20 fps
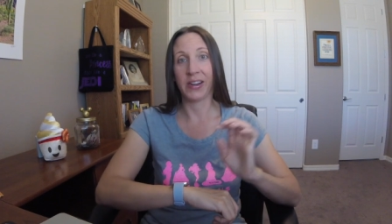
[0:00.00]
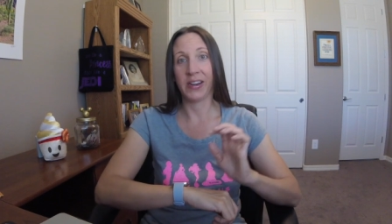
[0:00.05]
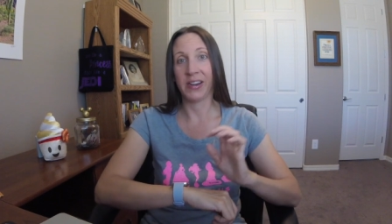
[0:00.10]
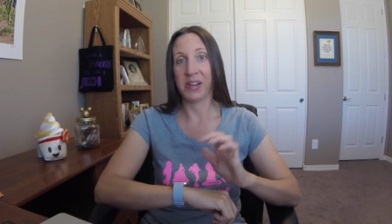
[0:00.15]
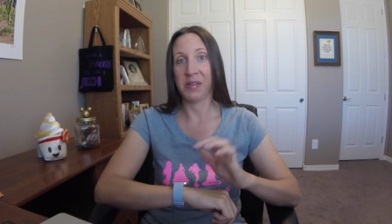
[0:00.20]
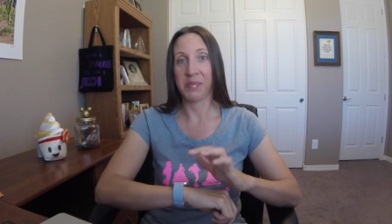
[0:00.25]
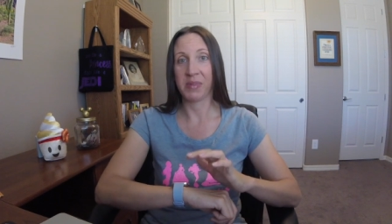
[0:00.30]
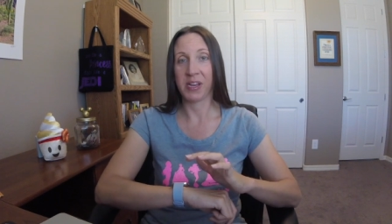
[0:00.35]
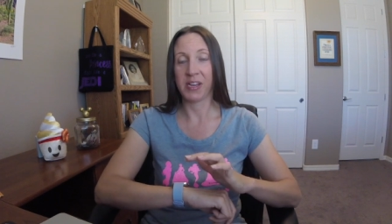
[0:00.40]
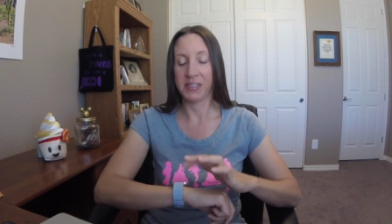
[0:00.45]
and
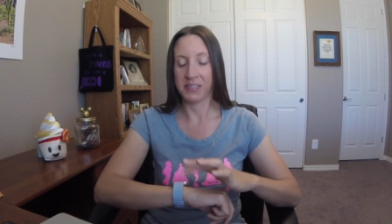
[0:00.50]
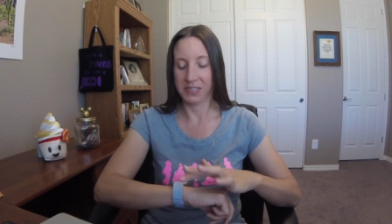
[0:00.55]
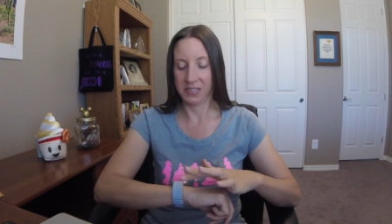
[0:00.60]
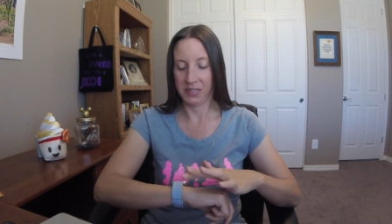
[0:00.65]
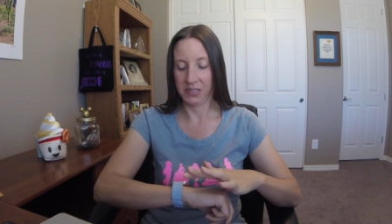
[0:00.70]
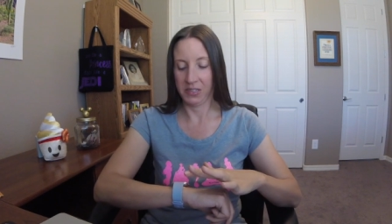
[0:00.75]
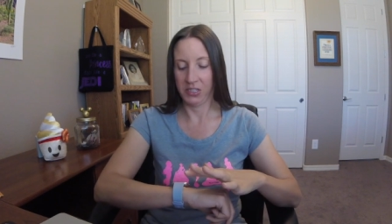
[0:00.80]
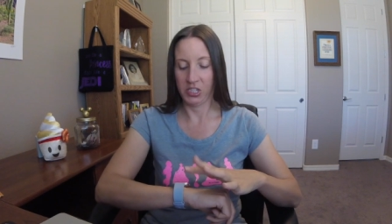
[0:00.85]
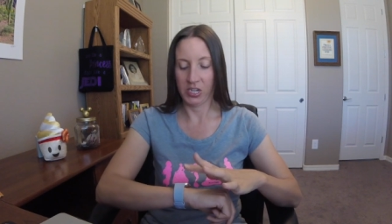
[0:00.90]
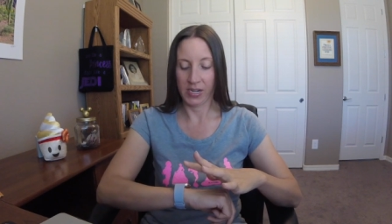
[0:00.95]
I'm
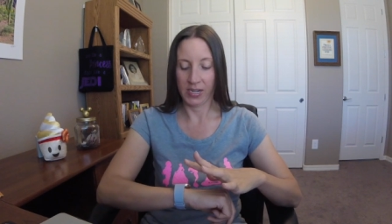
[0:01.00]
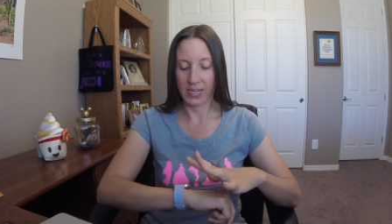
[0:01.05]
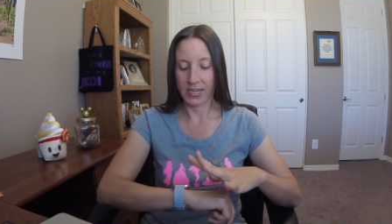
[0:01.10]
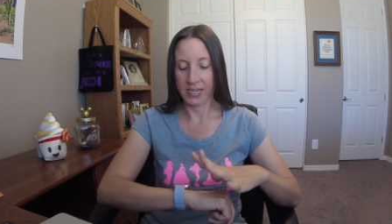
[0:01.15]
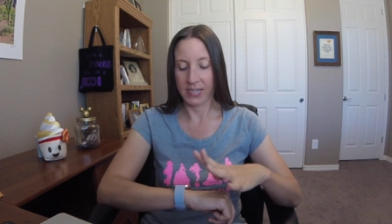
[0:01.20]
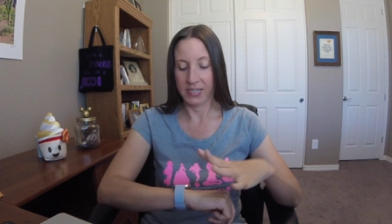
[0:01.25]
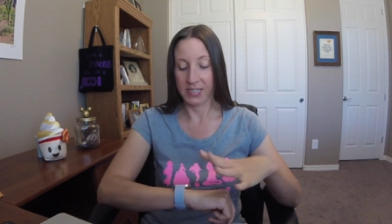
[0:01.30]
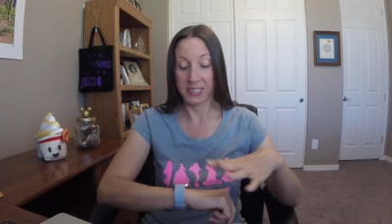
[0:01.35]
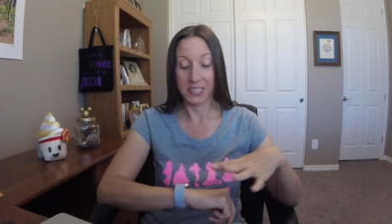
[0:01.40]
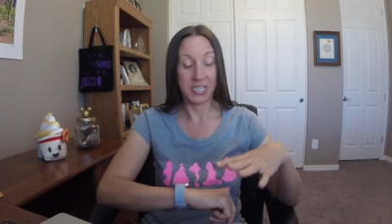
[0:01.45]
constantly
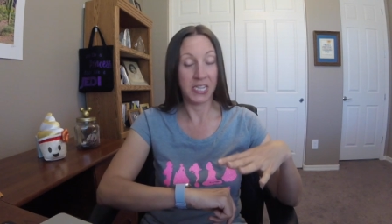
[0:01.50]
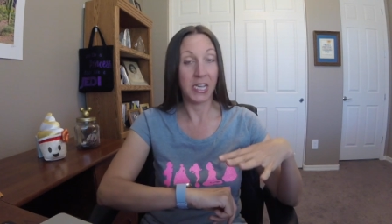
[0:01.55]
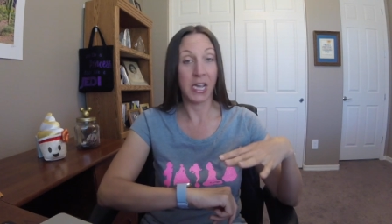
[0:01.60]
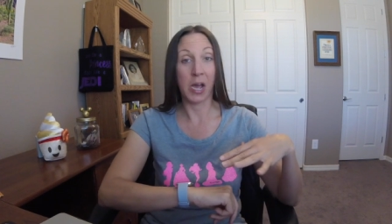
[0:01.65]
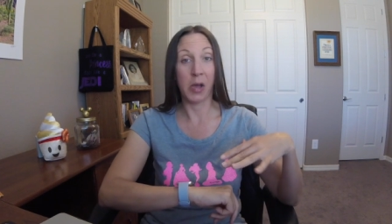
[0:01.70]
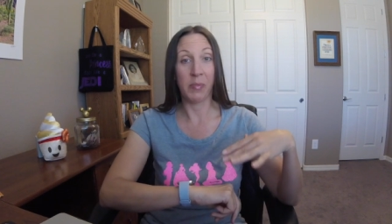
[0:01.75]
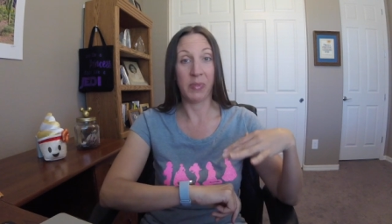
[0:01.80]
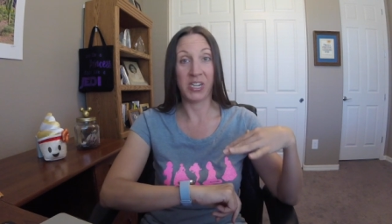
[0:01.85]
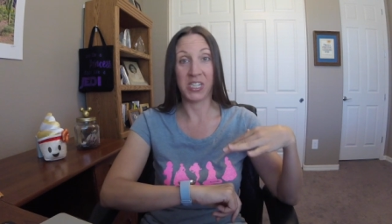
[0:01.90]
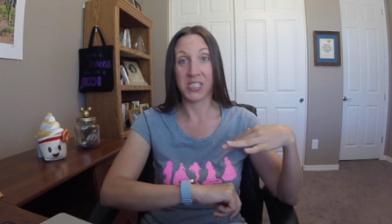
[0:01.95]
checking to see
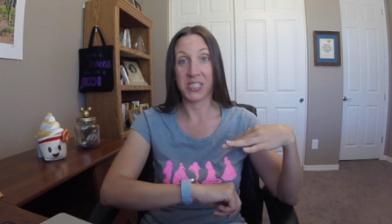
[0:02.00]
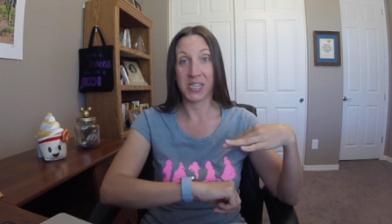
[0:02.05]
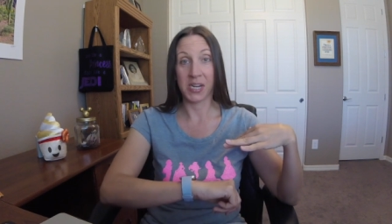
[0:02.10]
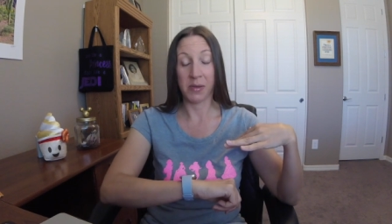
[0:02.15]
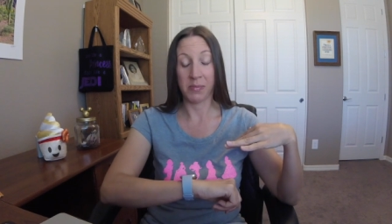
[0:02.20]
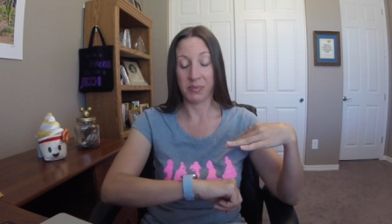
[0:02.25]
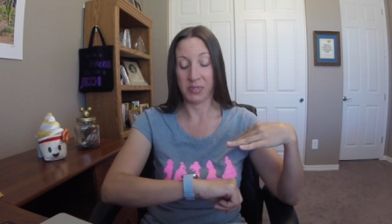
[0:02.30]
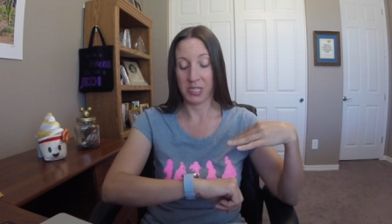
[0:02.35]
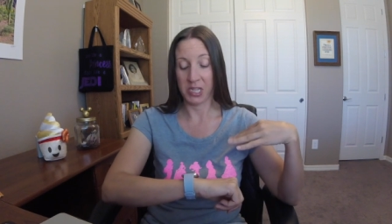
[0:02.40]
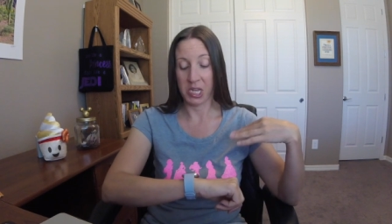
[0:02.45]
how many
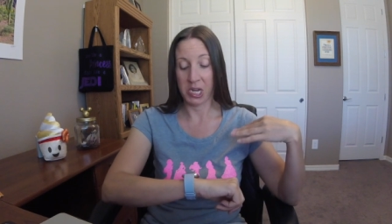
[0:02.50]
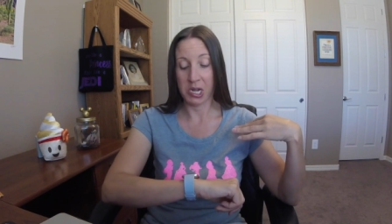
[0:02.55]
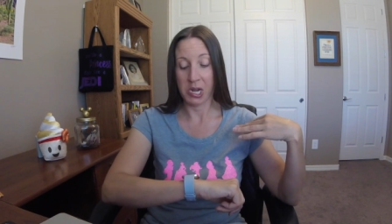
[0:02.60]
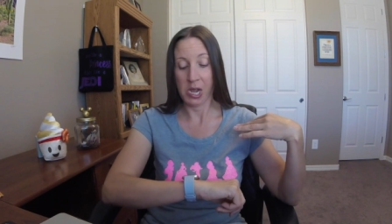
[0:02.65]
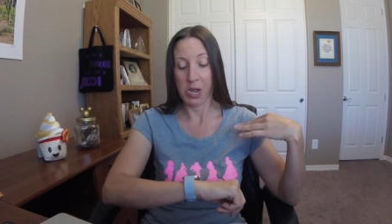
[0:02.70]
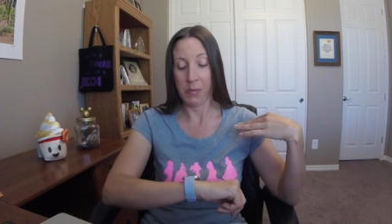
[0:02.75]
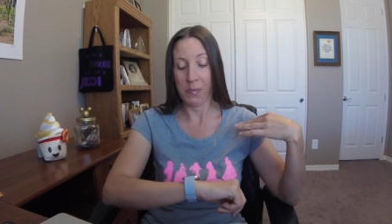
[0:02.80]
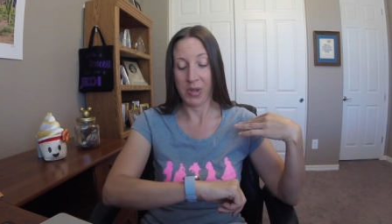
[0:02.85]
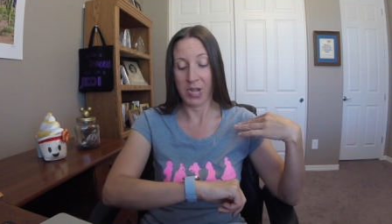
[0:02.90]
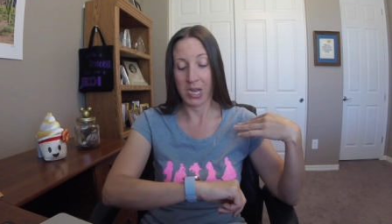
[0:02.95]
steps and
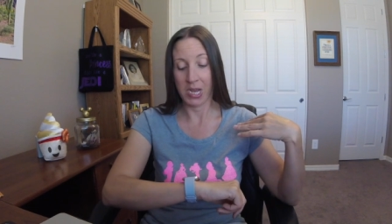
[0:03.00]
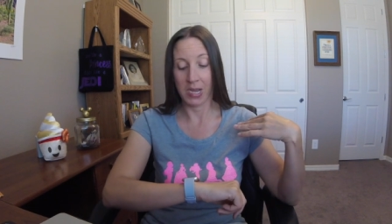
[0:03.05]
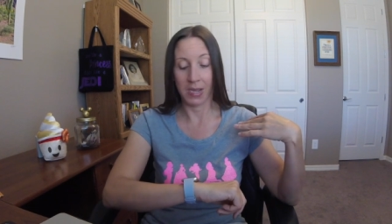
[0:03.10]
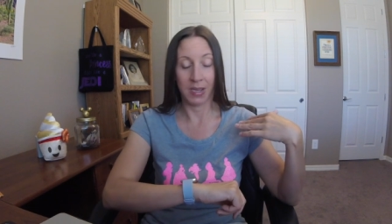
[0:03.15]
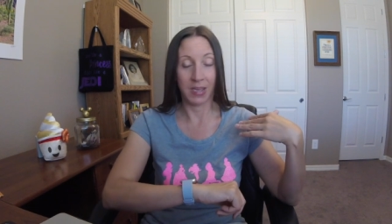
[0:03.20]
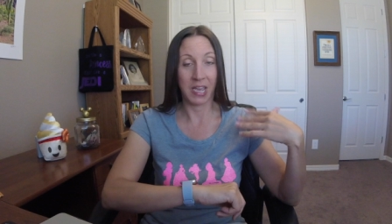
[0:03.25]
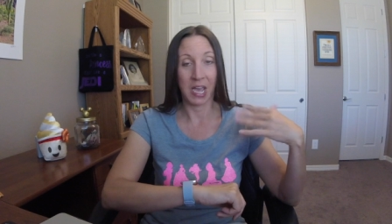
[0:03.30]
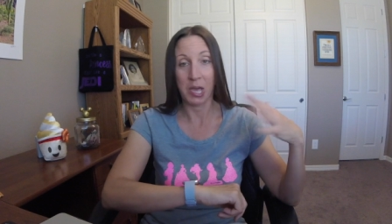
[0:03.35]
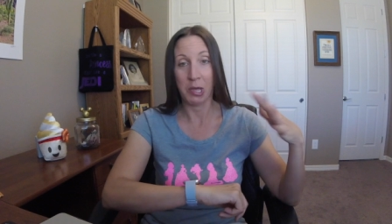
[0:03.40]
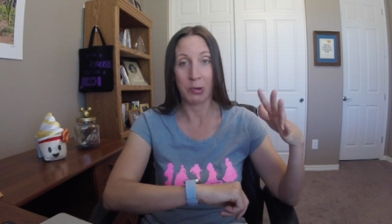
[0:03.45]
how
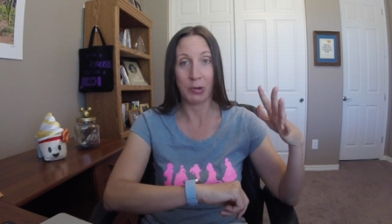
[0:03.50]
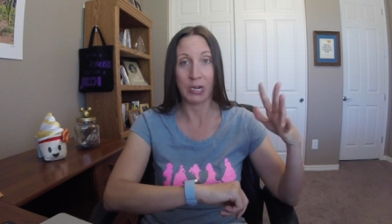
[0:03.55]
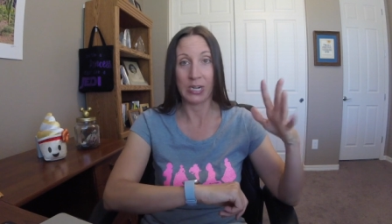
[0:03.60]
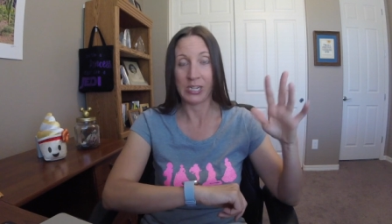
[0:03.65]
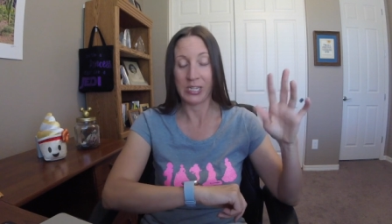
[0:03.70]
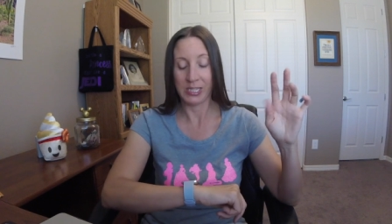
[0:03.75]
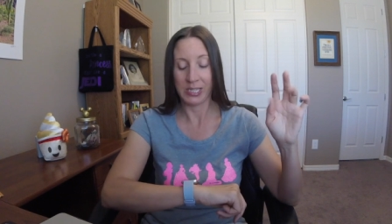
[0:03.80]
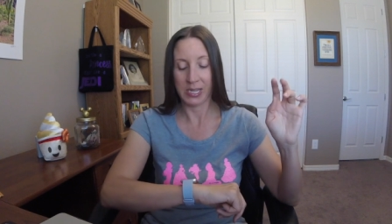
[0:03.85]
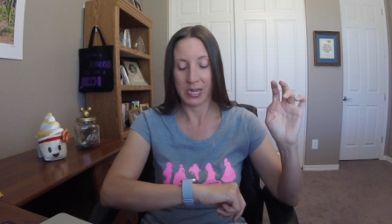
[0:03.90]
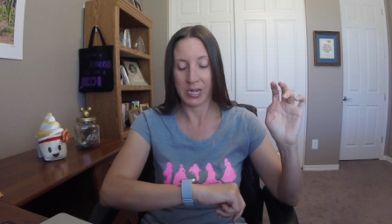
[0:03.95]
many
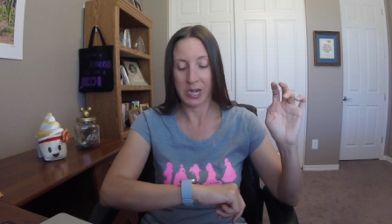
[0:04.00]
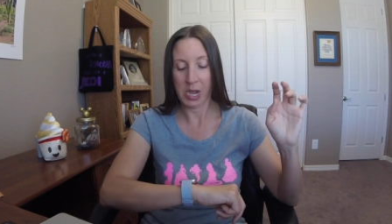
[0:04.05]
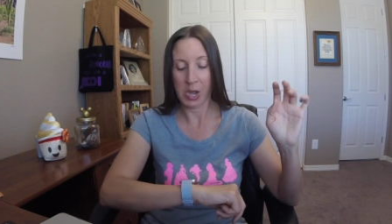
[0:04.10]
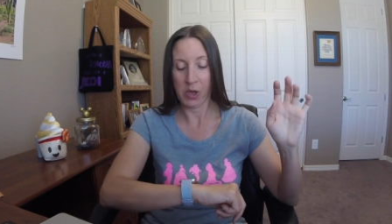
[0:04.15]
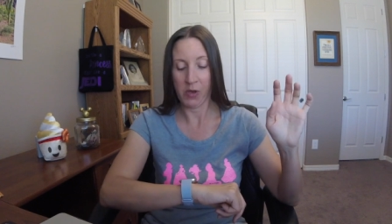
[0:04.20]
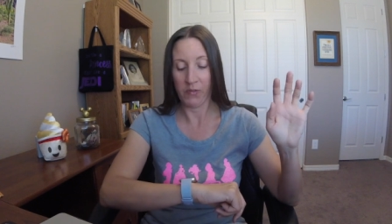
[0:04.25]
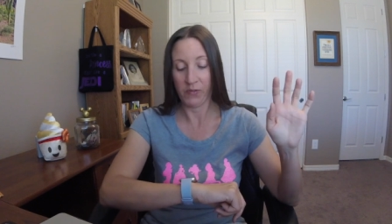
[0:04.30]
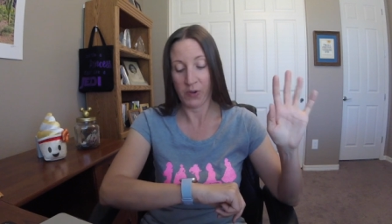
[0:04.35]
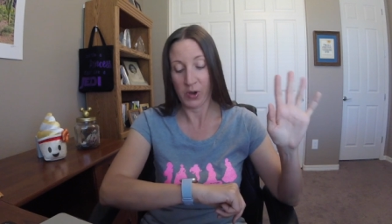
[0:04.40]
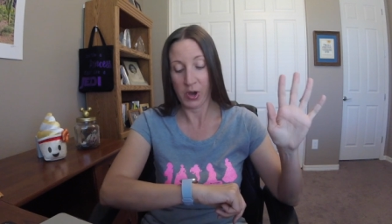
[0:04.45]
calories and
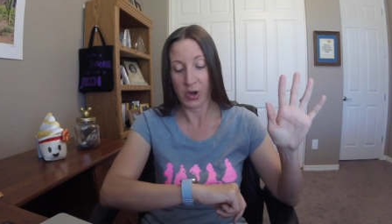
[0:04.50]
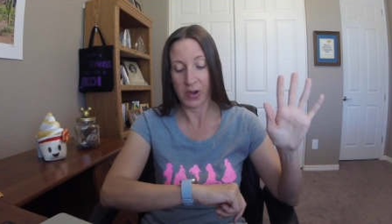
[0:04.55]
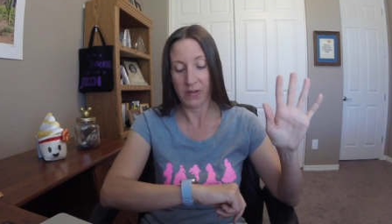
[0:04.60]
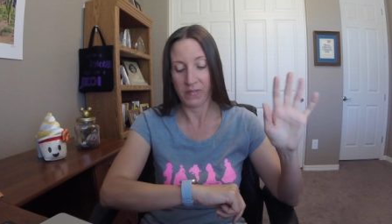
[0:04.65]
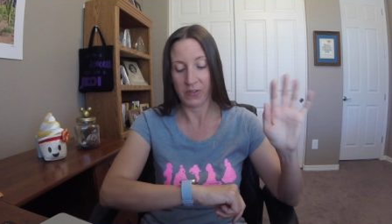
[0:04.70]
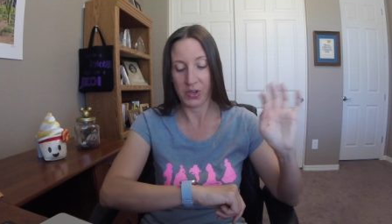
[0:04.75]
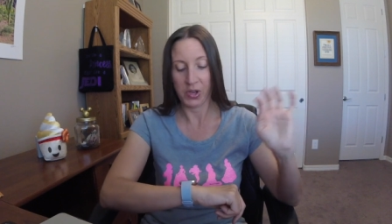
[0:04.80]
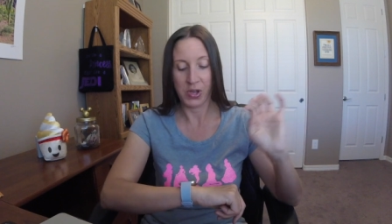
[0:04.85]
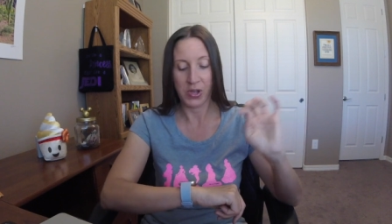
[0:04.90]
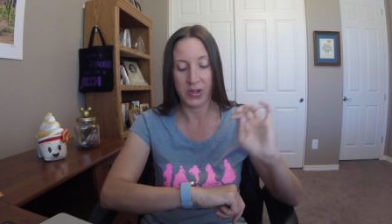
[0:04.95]
how far
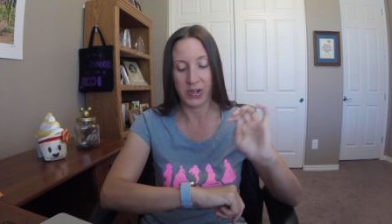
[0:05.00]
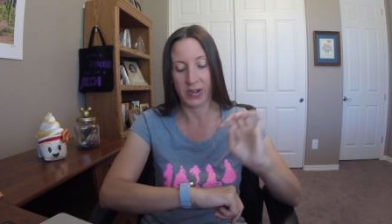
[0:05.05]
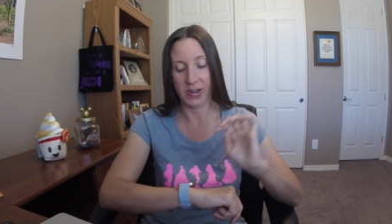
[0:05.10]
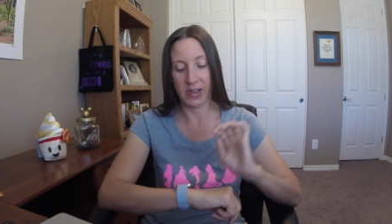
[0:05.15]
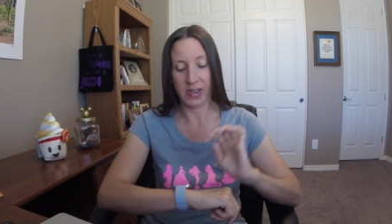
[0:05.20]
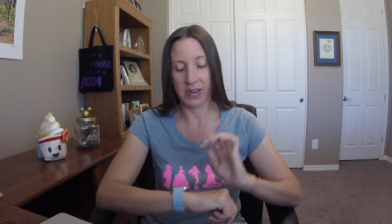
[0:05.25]
I've gone